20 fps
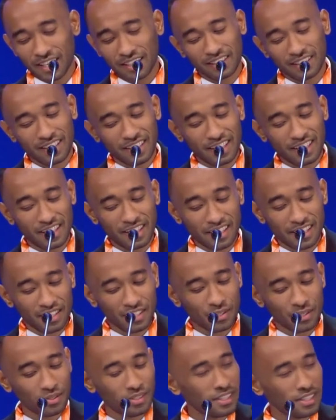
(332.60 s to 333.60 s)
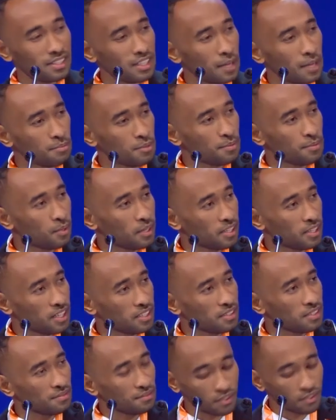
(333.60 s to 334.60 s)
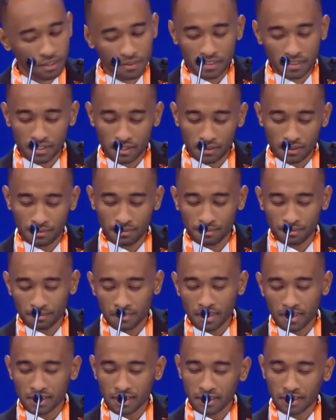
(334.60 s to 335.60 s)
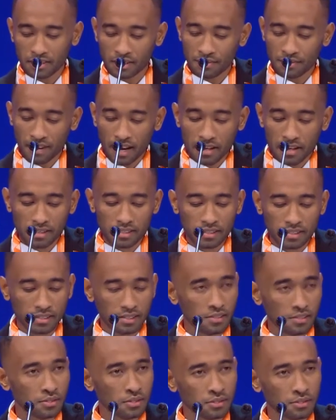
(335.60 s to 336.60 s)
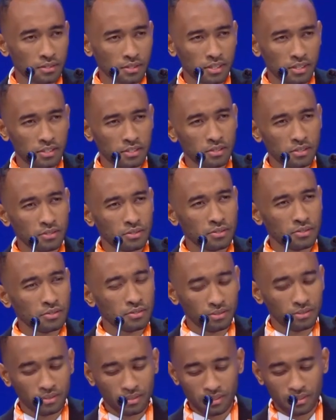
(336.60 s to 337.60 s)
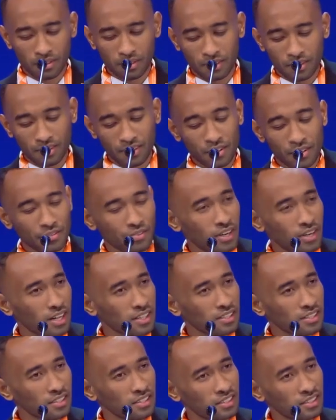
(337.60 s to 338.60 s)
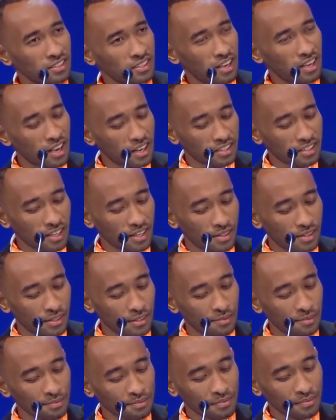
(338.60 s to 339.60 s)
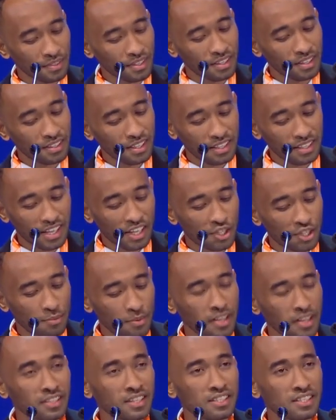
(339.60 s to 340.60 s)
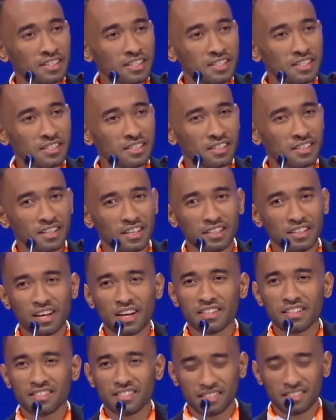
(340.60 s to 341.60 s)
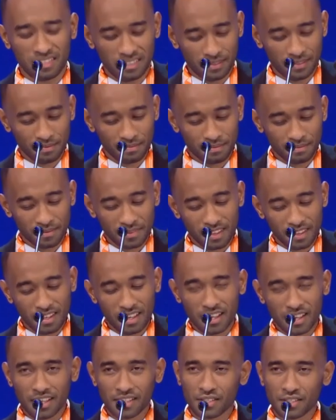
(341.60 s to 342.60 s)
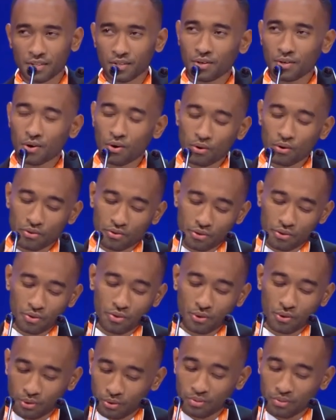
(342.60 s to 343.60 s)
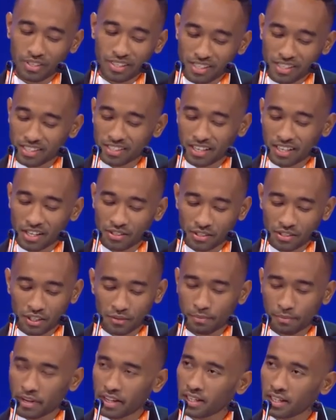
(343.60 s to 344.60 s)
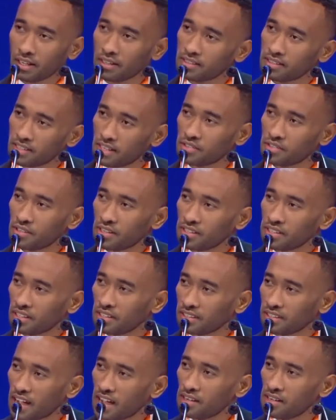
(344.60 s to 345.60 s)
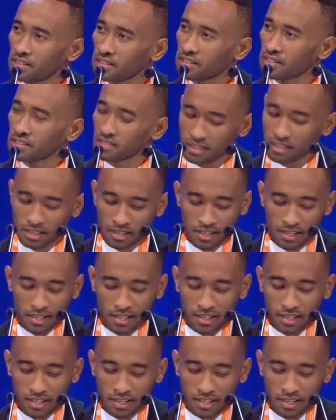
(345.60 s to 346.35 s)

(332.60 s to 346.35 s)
that there are issues that young people get involved into, such as violence and social issues to drugs and alcohol, teenage pregnancies, and others. As you go through the discussions, breakout sessions, and dialogues,